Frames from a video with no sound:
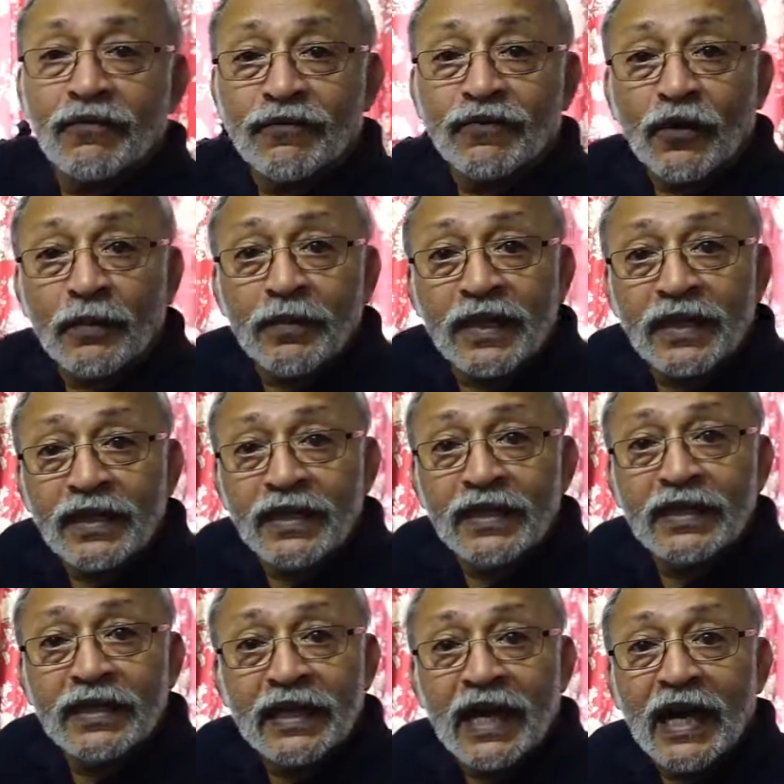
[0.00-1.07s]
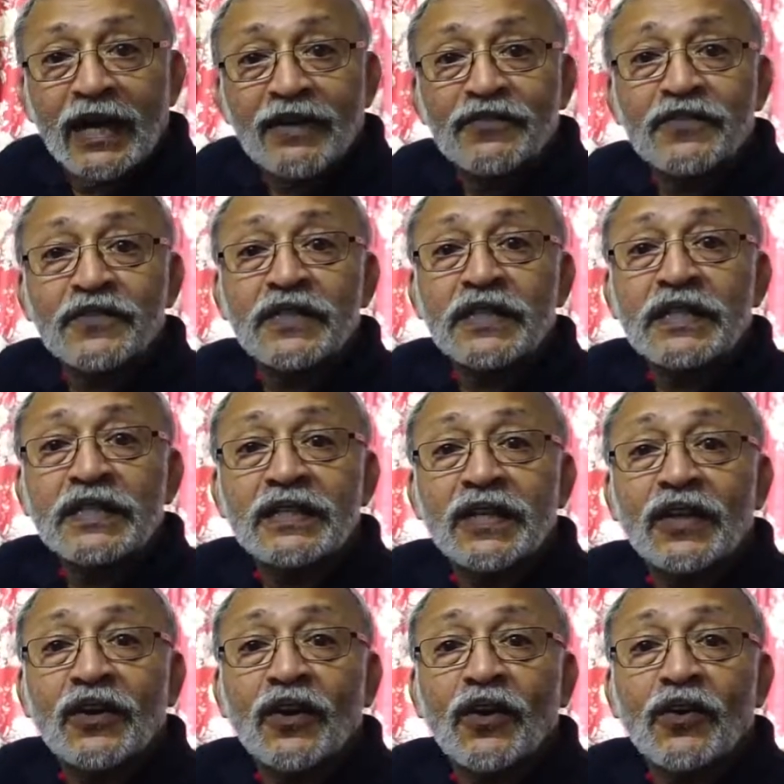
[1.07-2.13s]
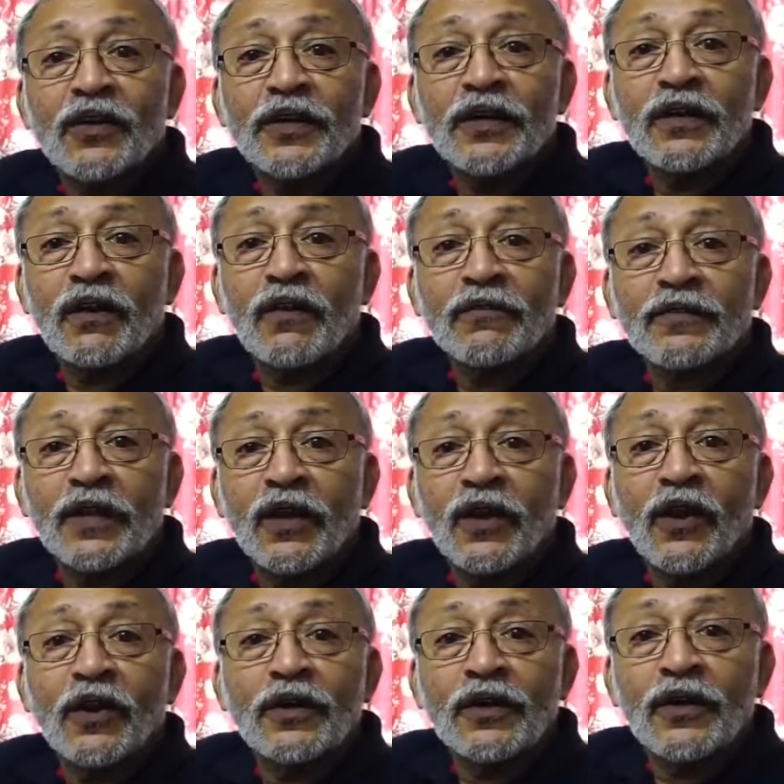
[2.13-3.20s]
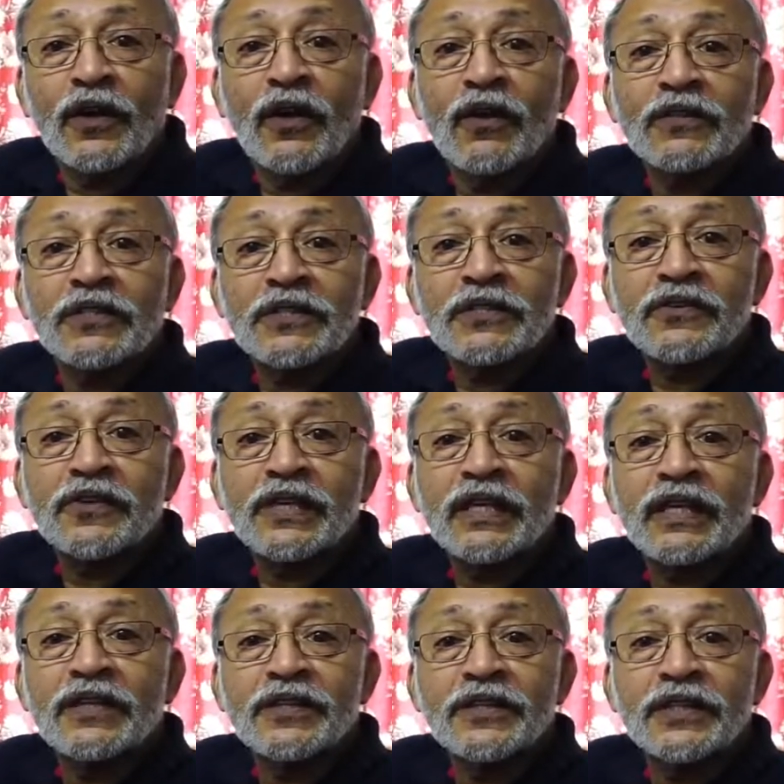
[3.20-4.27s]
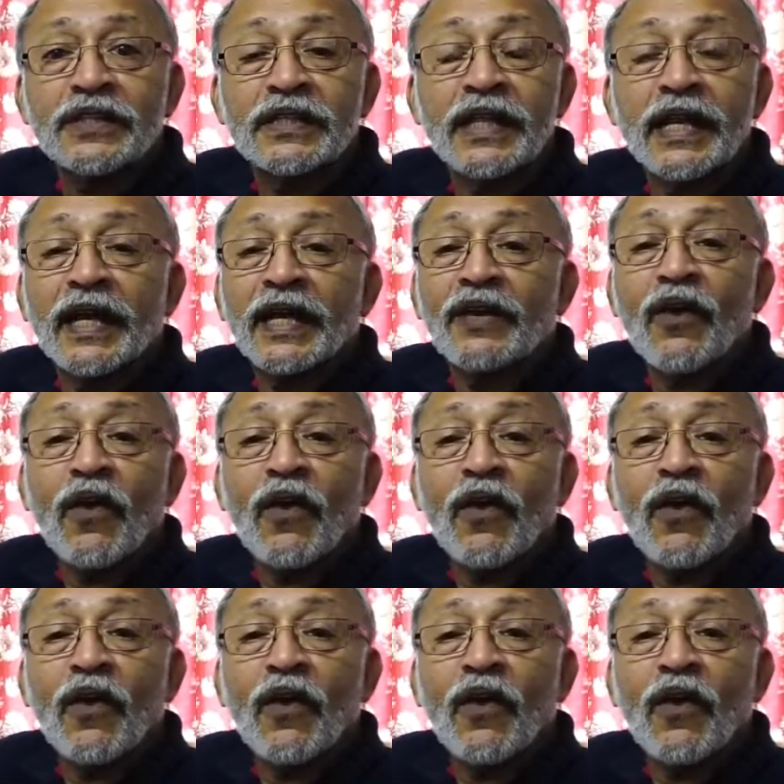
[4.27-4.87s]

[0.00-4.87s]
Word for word: From here, I've seen the glory of the Lord God's creation in